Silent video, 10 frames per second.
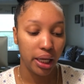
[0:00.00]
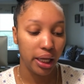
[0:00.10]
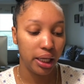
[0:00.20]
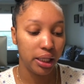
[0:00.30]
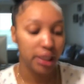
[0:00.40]

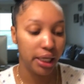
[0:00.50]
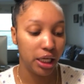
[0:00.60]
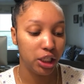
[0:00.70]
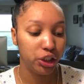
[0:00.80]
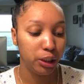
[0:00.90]
and
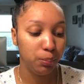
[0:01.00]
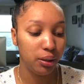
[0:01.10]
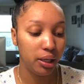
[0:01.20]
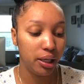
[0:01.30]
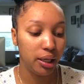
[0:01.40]
then just
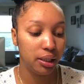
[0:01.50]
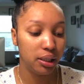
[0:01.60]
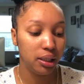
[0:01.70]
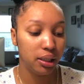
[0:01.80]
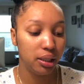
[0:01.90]
put,
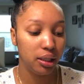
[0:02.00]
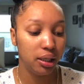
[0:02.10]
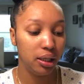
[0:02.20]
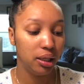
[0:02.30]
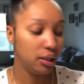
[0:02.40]

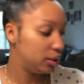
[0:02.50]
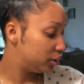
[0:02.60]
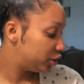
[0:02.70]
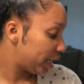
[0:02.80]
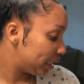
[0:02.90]

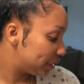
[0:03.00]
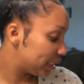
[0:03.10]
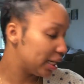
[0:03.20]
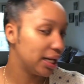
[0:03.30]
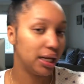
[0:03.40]

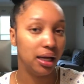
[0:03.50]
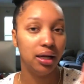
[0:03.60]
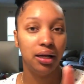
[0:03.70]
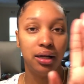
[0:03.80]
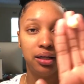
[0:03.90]
Jason,
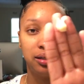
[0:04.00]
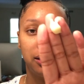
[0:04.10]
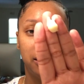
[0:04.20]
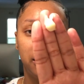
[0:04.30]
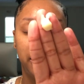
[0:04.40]

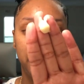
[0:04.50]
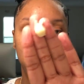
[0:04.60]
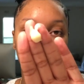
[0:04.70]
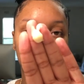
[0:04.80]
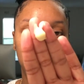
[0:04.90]

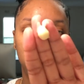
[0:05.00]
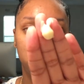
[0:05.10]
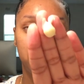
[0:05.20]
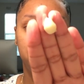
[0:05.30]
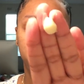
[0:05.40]
this much
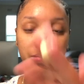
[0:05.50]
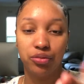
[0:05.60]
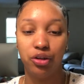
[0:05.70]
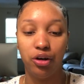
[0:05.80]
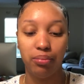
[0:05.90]

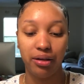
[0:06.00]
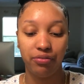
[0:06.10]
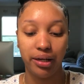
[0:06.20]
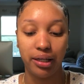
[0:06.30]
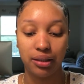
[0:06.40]
on my
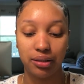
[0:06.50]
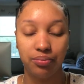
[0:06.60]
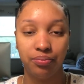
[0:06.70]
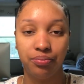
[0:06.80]
face.